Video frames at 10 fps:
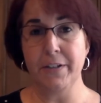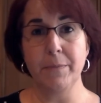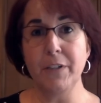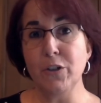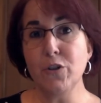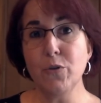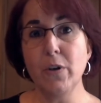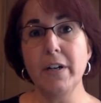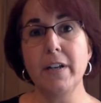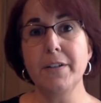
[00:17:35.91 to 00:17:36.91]
Something
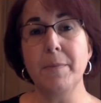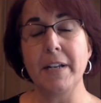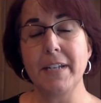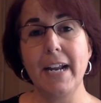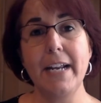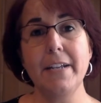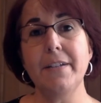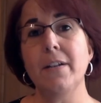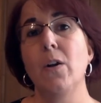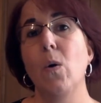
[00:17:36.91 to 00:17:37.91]
short and spontaneous